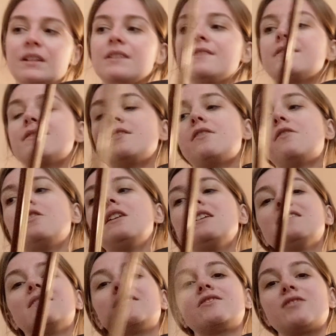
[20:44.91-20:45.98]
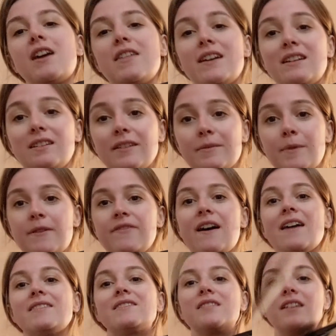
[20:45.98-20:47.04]
So let's try that a little bit
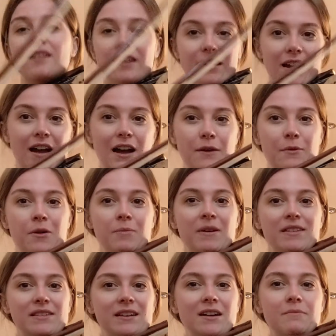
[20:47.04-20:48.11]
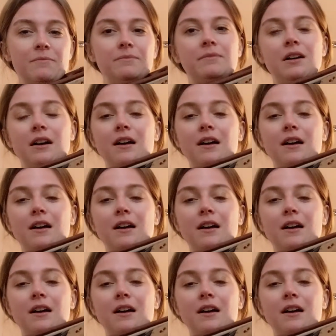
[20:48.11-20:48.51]
faster. I won't mess up.